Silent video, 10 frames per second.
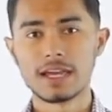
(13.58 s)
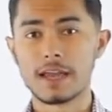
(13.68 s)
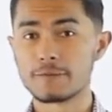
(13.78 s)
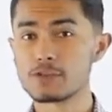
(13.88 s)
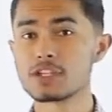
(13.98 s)

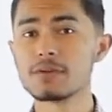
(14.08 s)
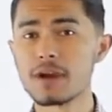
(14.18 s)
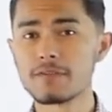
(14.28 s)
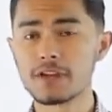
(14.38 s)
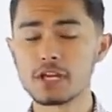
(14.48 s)
If you see
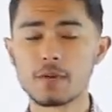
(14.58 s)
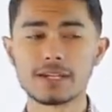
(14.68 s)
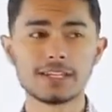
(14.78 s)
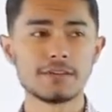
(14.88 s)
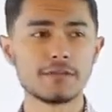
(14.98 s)
my video,
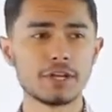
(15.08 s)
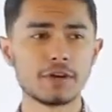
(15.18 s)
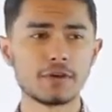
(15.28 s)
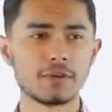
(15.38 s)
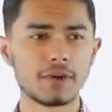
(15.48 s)
I did a
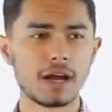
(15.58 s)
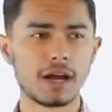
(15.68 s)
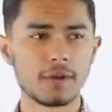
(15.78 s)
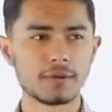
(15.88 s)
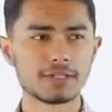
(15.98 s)
video,
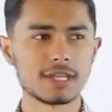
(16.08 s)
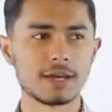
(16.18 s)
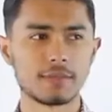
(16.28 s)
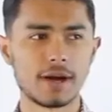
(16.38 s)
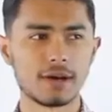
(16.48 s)
I want to say
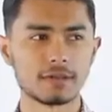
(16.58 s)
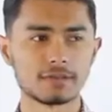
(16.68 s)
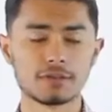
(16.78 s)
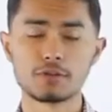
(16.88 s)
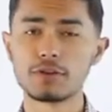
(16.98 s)

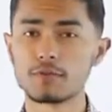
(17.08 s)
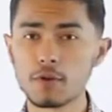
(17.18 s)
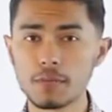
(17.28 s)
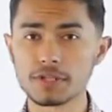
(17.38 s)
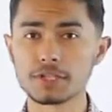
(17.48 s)
about
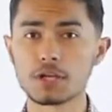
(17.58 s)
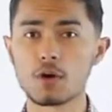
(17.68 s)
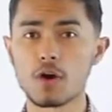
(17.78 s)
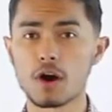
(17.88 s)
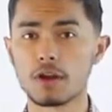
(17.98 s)
3-4 months
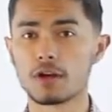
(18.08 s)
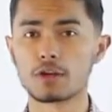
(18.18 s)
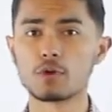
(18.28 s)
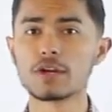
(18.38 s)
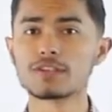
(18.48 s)
ago on a
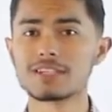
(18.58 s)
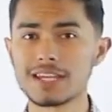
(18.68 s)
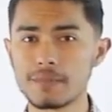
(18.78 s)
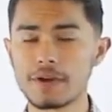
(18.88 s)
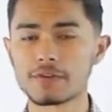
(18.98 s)
quick
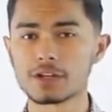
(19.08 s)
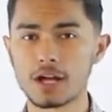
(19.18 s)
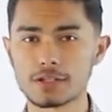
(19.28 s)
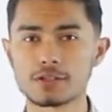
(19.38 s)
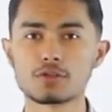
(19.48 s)
TMF
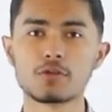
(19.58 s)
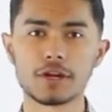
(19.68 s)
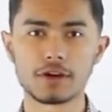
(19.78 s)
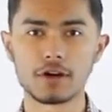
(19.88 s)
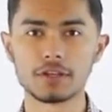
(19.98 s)
closet tour,
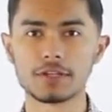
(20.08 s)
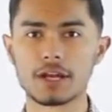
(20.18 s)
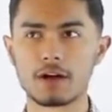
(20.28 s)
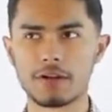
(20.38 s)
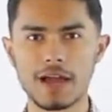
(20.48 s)
I called it.
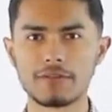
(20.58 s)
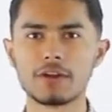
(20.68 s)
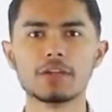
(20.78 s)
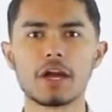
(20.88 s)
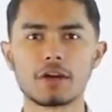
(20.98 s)
I'll have it
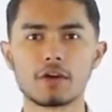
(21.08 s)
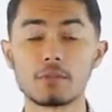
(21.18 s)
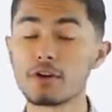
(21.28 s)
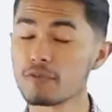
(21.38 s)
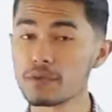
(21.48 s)
on the icon
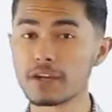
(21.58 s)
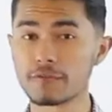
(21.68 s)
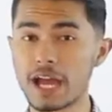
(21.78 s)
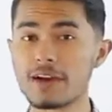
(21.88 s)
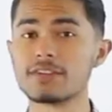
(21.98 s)
above me if
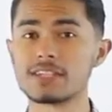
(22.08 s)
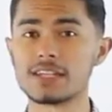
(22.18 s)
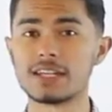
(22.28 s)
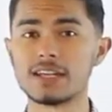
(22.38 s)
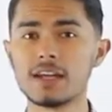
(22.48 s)
you haven't
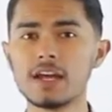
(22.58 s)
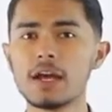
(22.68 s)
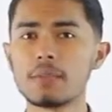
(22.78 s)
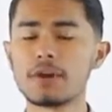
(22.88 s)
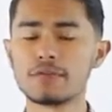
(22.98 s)
seen it.
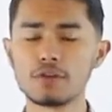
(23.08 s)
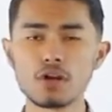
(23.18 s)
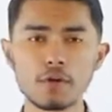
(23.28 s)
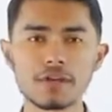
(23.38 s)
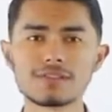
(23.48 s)
But if you
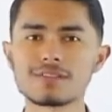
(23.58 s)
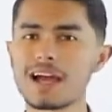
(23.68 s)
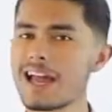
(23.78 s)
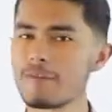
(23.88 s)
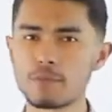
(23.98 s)
notice,
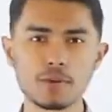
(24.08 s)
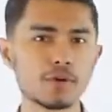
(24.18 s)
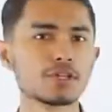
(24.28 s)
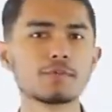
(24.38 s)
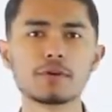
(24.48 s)
I have pretty
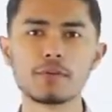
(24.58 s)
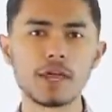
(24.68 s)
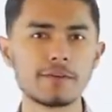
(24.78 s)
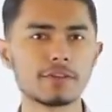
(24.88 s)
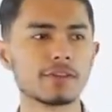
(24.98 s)
much minimal
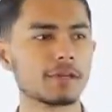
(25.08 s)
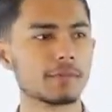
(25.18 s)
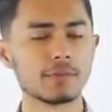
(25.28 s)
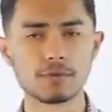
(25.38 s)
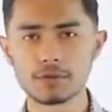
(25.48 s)
everything,
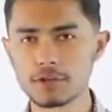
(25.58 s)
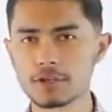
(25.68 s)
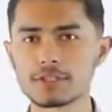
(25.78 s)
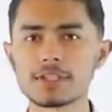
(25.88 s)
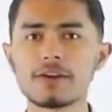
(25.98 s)
minimal
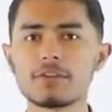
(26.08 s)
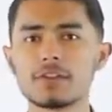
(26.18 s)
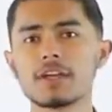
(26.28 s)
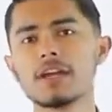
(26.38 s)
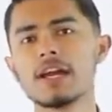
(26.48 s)
shirts,
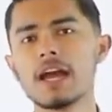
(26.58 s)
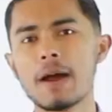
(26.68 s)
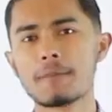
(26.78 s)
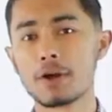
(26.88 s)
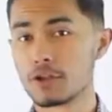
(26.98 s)
everything.
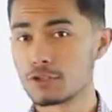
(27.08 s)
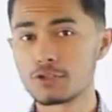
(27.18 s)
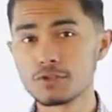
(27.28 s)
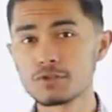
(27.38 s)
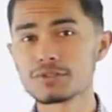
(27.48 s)
But on
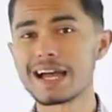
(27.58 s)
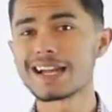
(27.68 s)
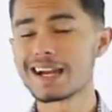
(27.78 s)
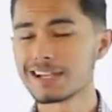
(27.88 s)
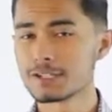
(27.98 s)
shoes, I
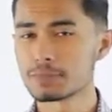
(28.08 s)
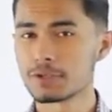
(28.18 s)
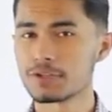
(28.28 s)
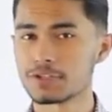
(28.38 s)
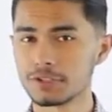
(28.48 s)
kind of
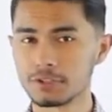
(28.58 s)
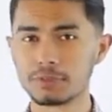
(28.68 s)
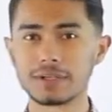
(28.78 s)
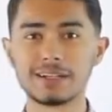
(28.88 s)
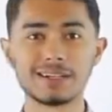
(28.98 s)
splurge a little
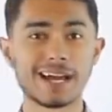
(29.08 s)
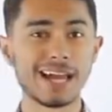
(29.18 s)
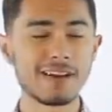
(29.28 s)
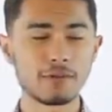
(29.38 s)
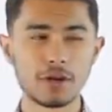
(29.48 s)
bit, and I
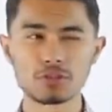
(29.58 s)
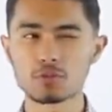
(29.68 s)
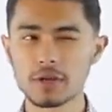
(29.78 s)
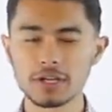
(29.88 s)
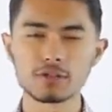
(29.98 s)
have around
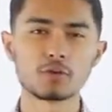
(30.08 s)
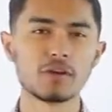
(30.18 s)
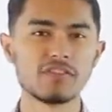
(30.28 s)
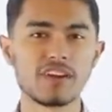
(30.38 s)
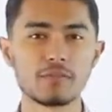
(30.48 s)
20 to
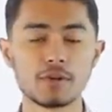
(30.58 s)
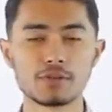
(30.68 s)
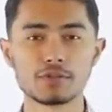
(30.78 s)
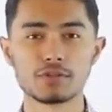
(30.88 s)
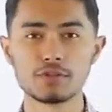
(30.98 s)
25
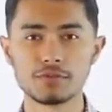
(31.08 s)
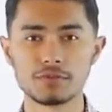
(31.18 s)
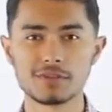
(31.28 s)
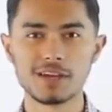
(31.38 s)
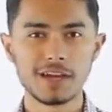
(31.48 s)
pairs of
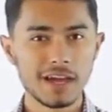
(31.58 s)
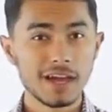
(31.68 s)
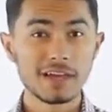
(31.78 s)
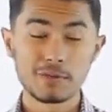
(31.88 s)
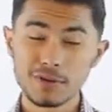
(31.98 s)
shoes.
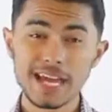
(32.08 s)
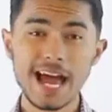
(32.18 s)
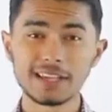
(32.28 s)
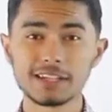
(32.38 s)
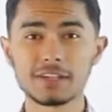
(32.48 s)
In
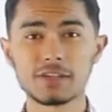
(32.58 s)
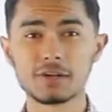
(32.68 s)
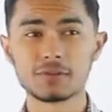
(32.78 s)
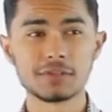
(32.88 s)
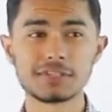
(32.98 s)
reality
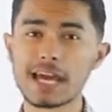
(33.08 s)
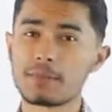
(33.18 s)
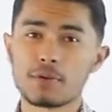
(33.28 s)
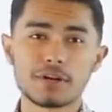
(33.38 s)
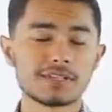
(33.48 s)
though, the
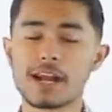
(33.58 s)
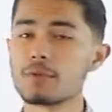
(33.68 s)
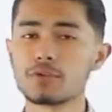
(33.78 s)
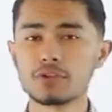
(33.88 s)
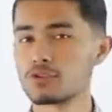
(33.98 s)
sad part is that I
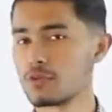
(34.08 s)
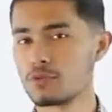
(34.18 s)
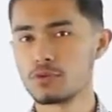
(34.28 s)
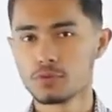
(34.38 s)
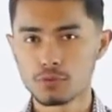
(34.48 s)
really
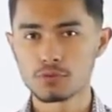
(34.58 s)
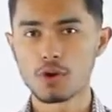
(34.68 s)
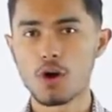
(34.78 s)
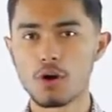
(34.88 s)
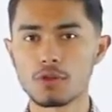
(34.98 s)
don't use
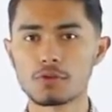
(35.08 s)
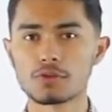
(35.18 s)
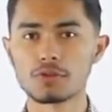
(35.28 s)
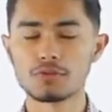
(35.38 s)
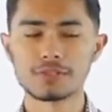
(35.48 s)
all
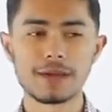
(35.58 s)
those shoes.